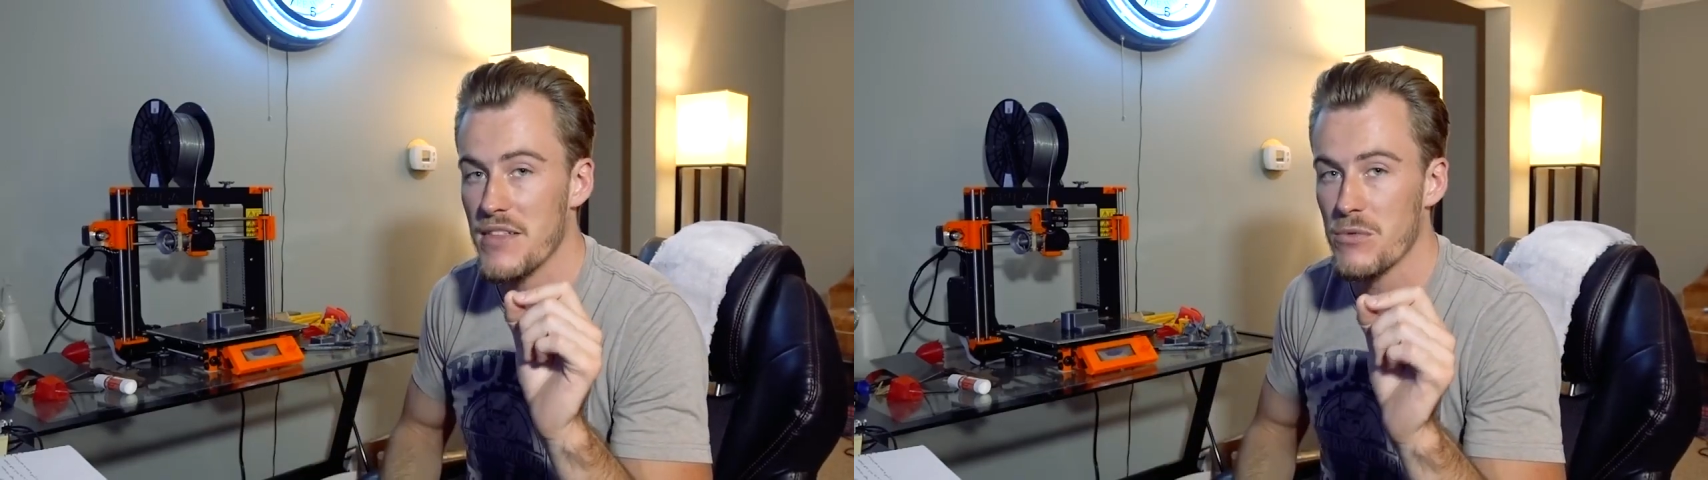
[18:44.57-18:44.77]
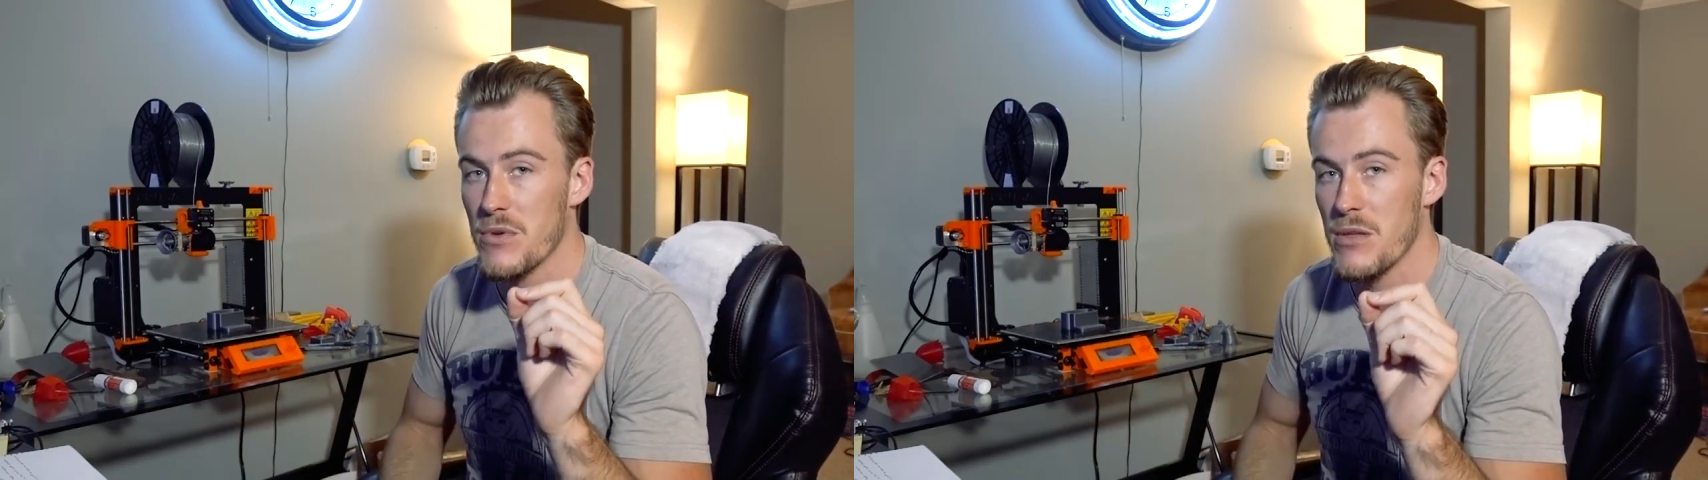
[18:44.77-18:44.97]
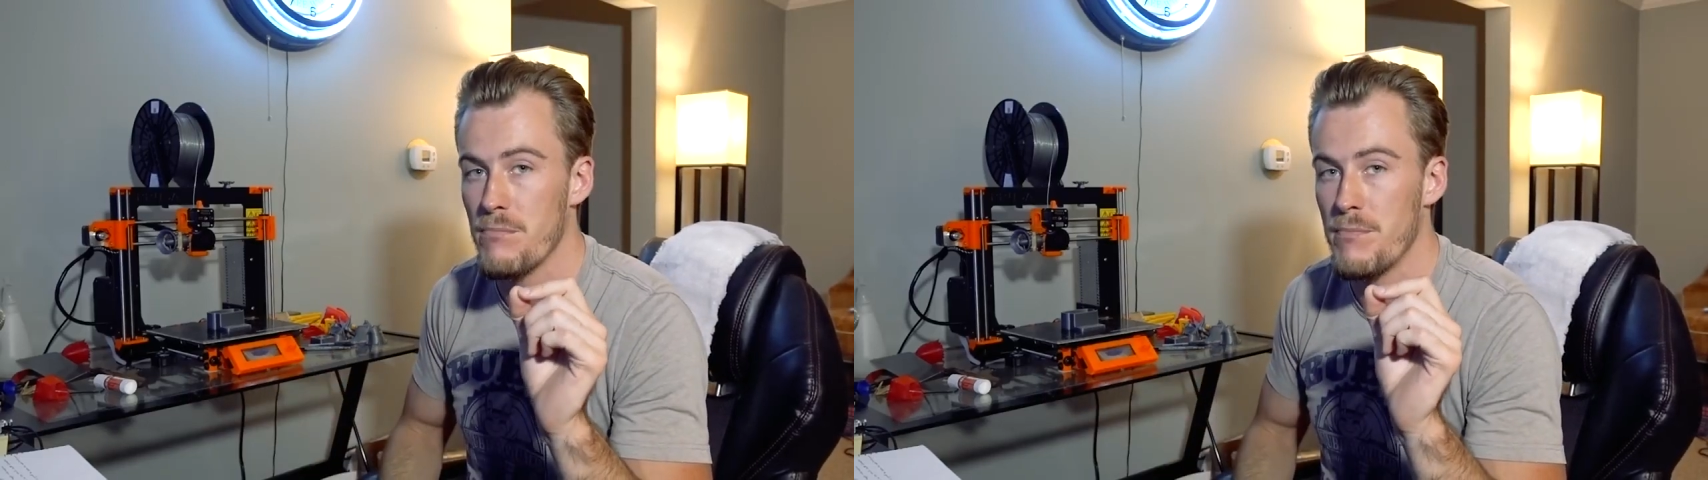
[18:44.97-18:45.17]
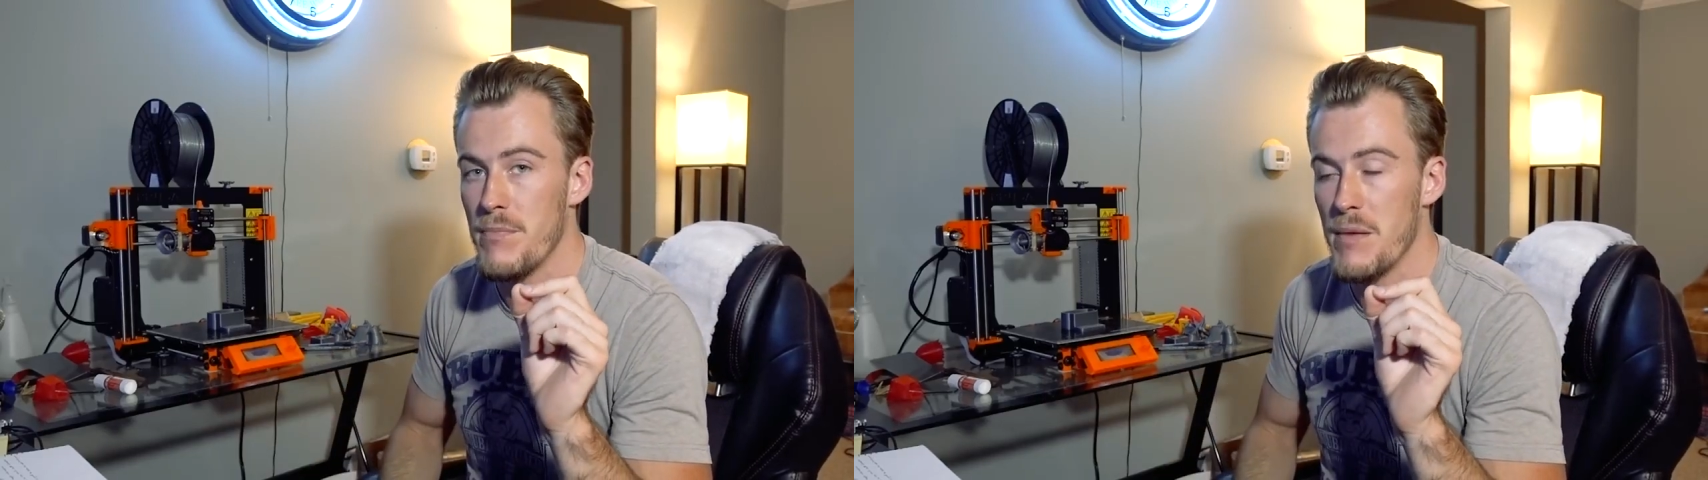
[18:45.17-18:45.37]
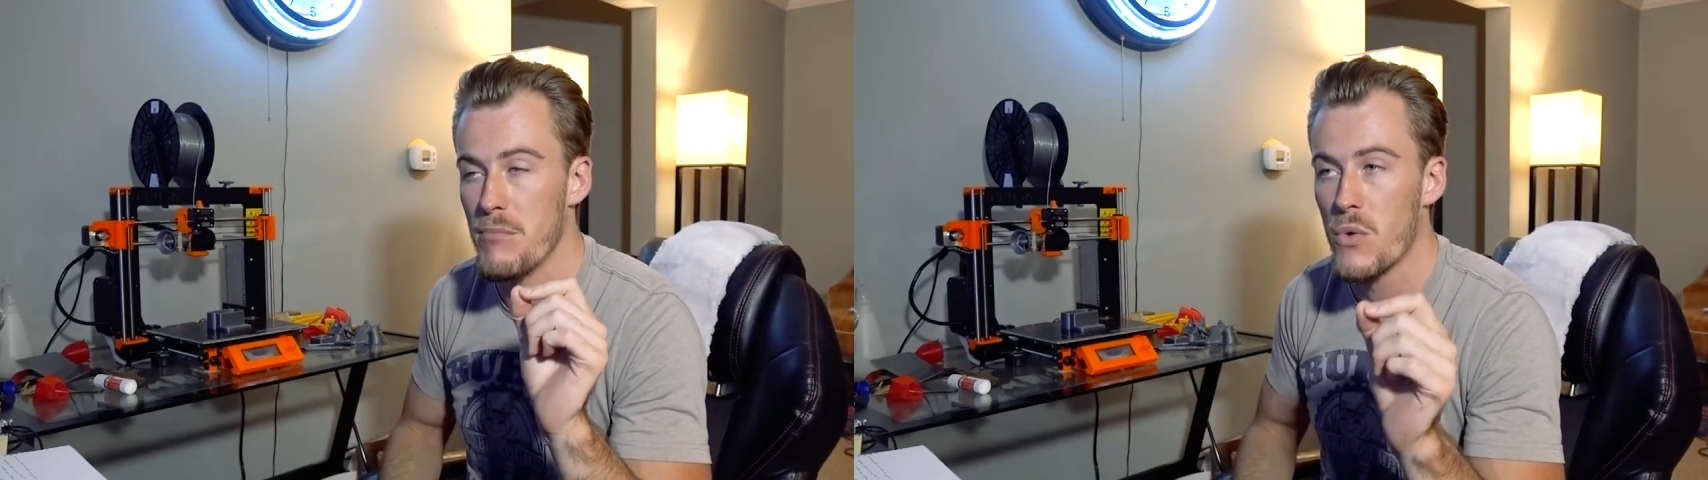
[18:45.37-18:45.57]
That's a really
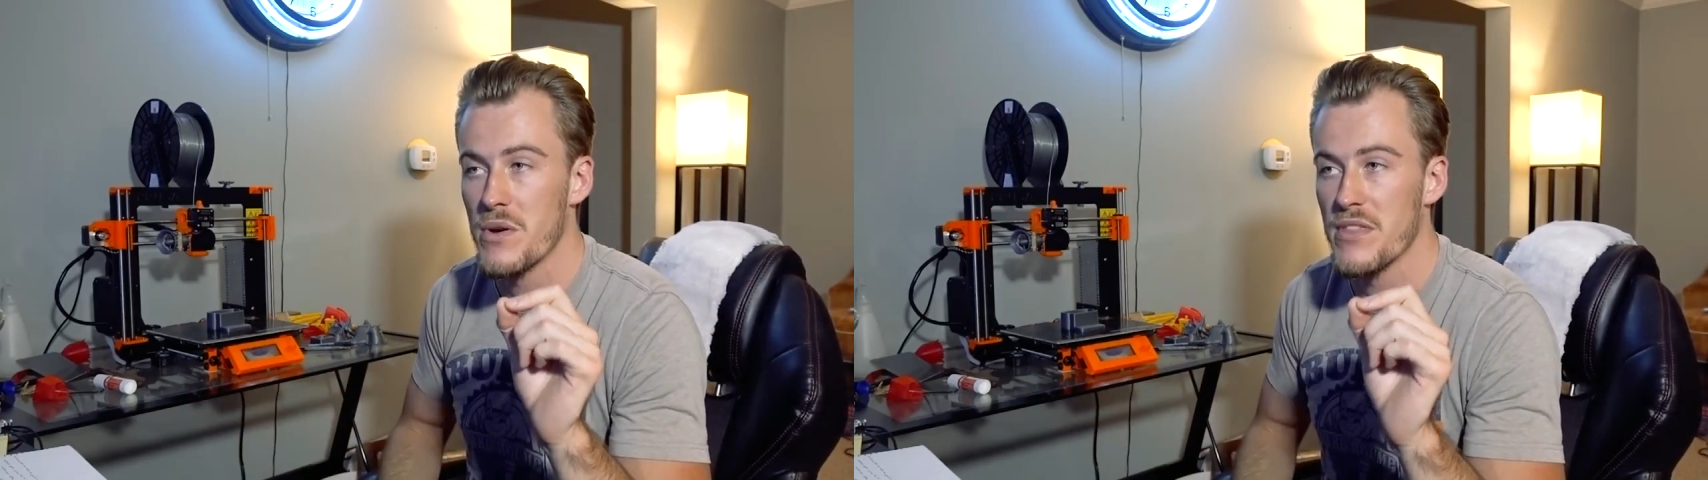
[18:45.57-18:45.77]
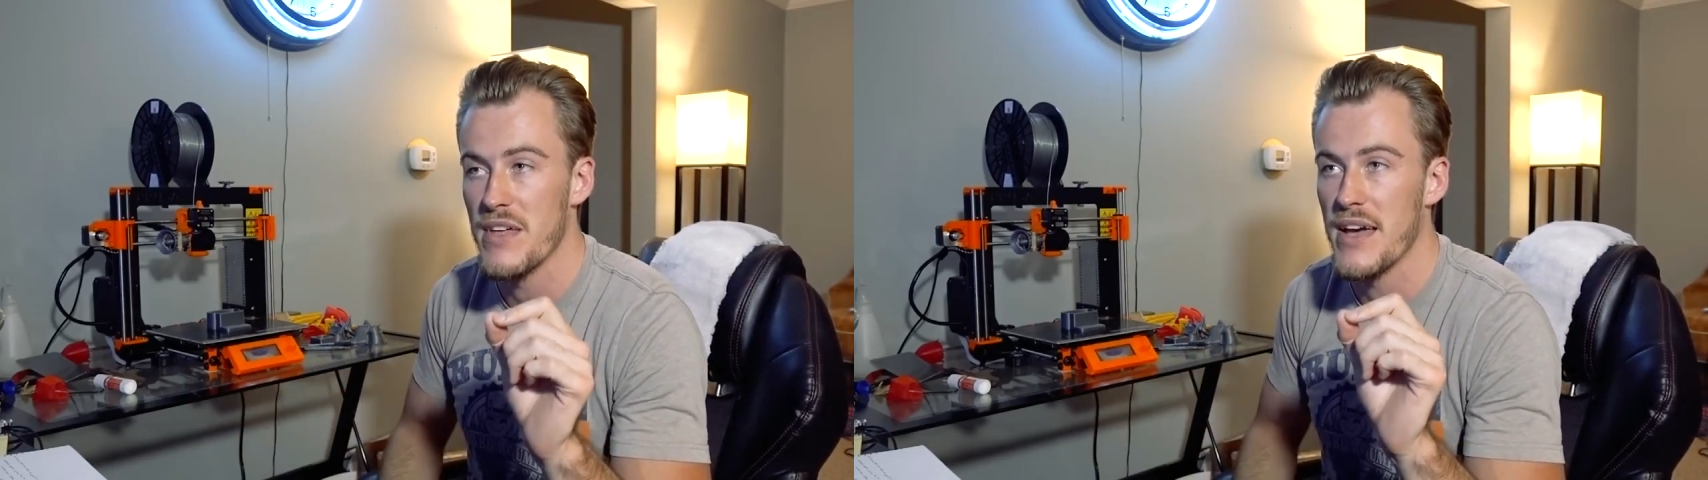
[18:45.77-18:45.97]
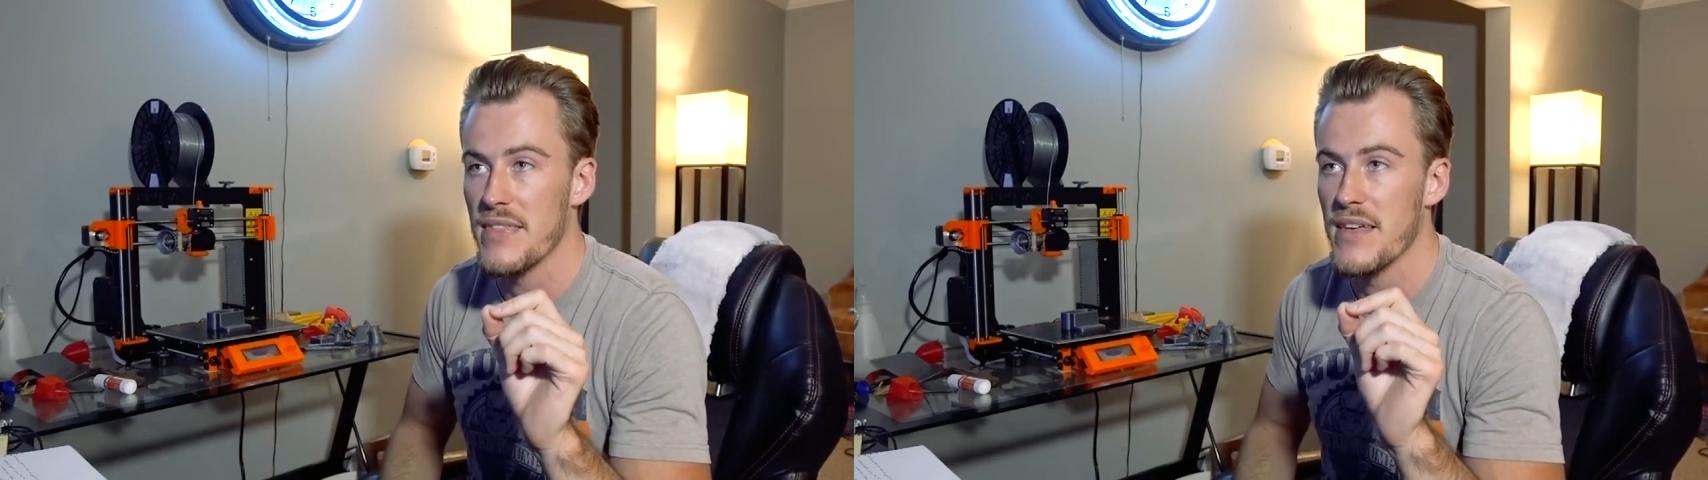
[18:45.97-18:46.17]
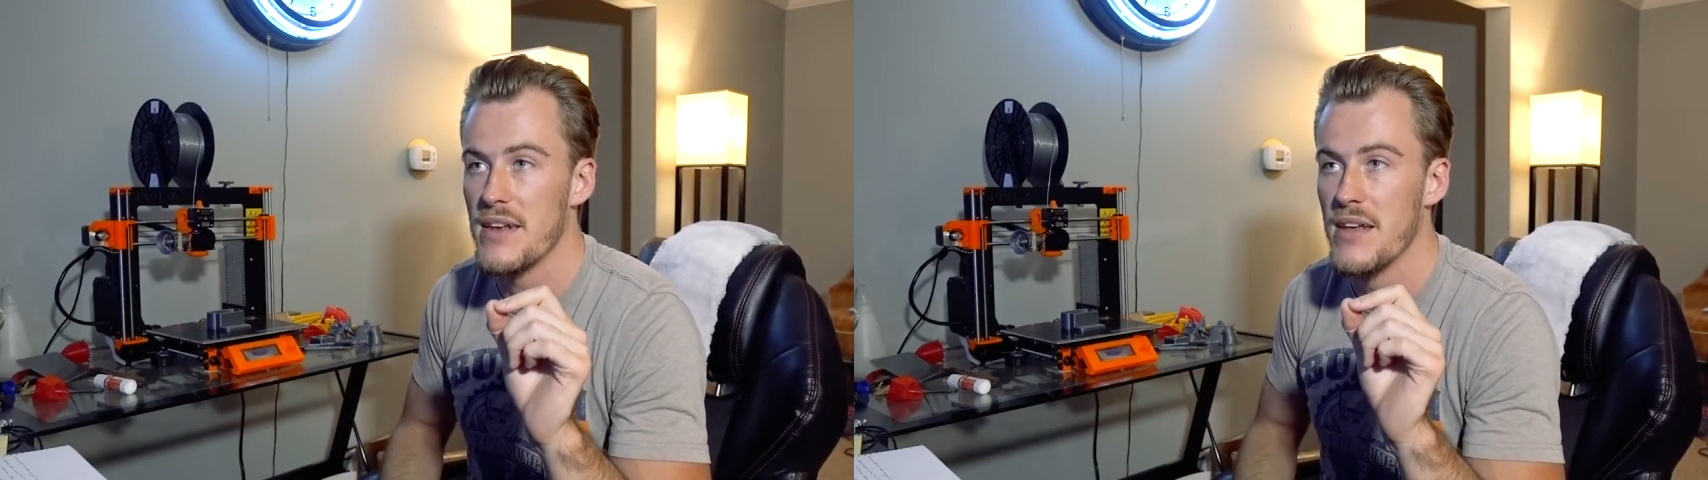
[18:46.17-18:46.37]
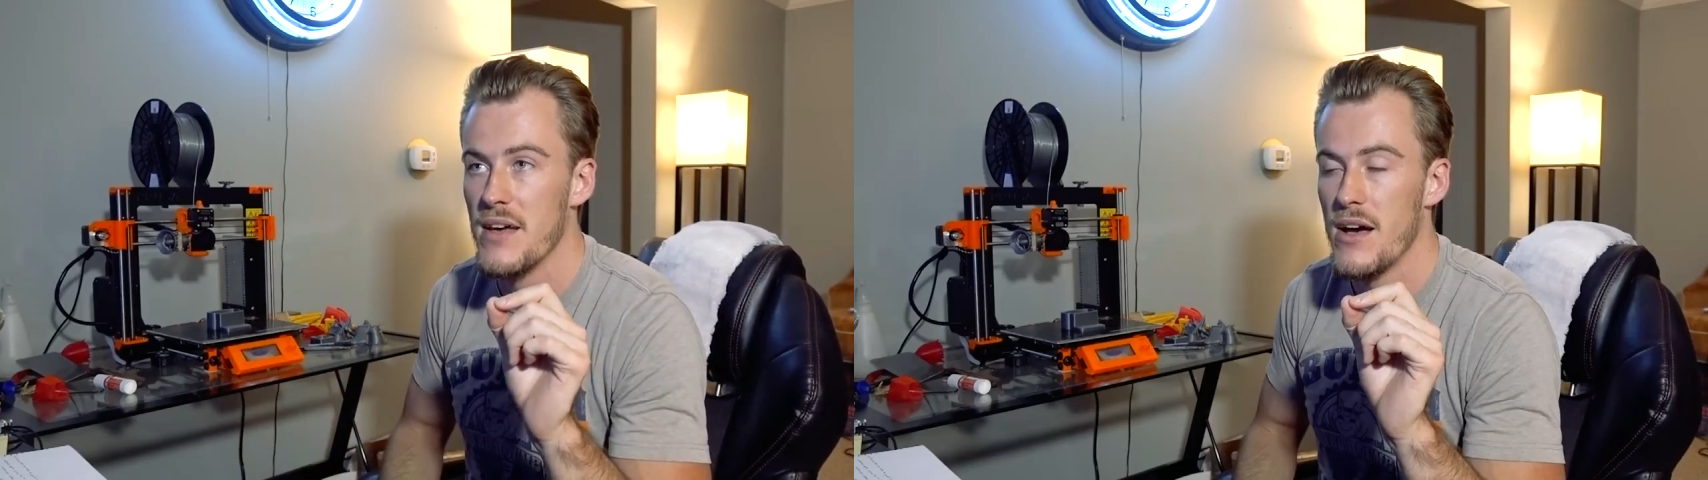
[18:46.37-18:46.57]
important thing that